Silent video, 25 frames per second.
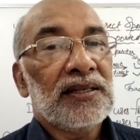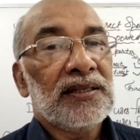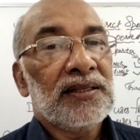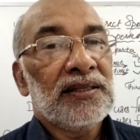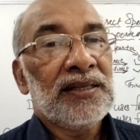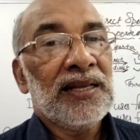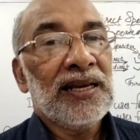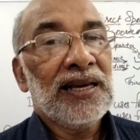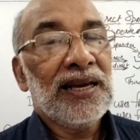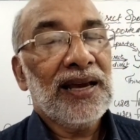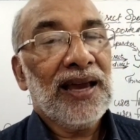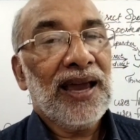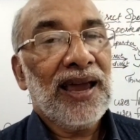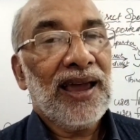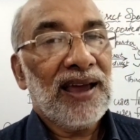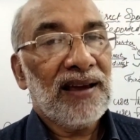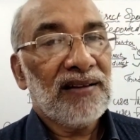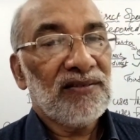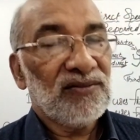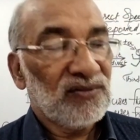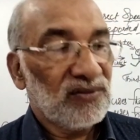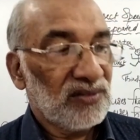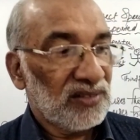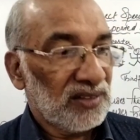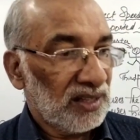they
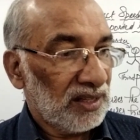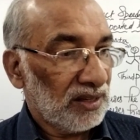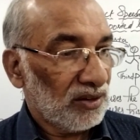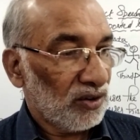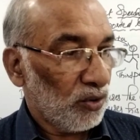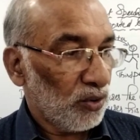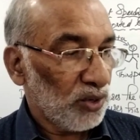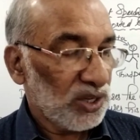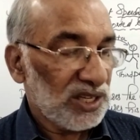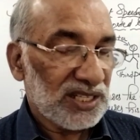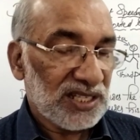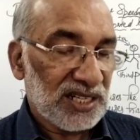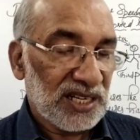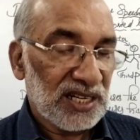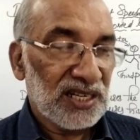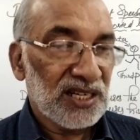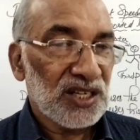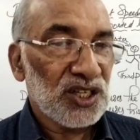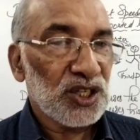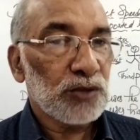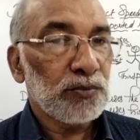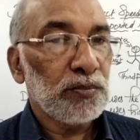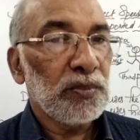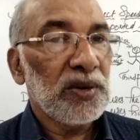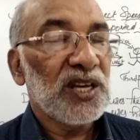have
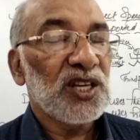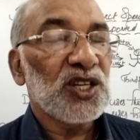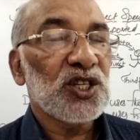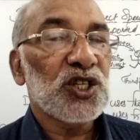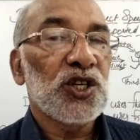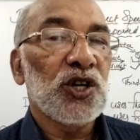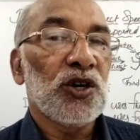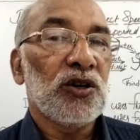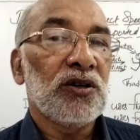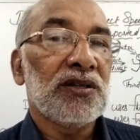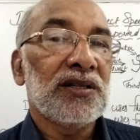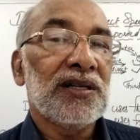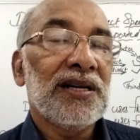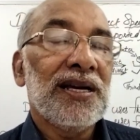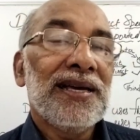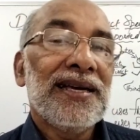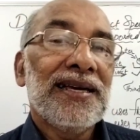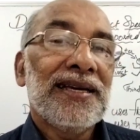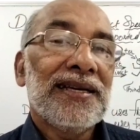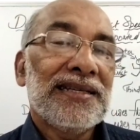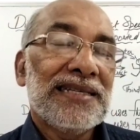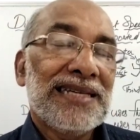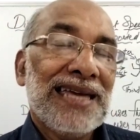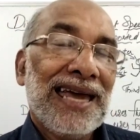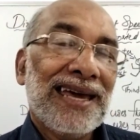questions based on
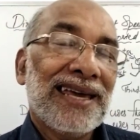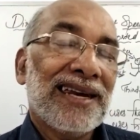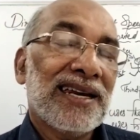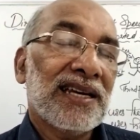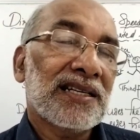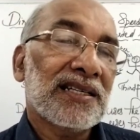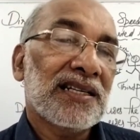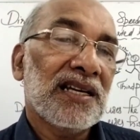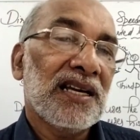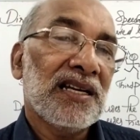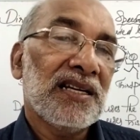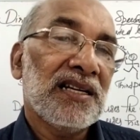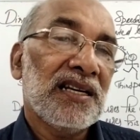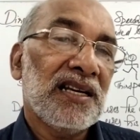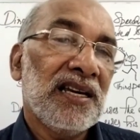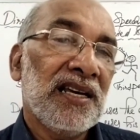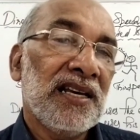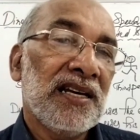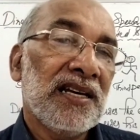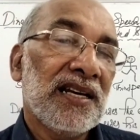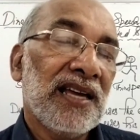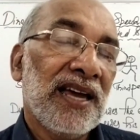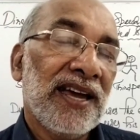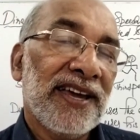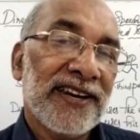direct and
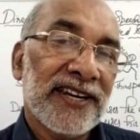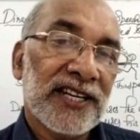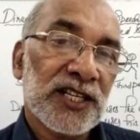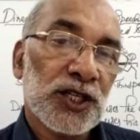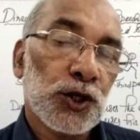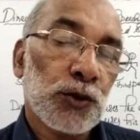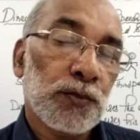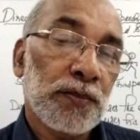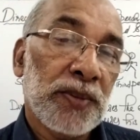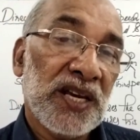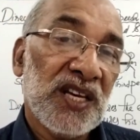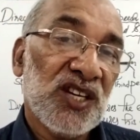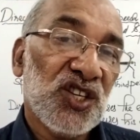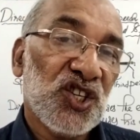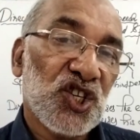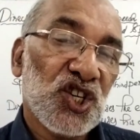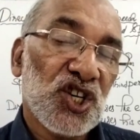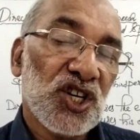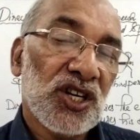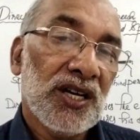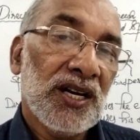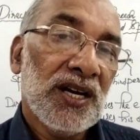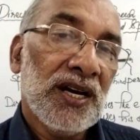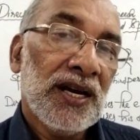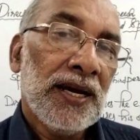indirect
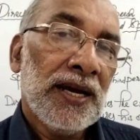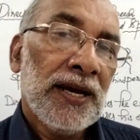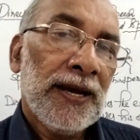speech,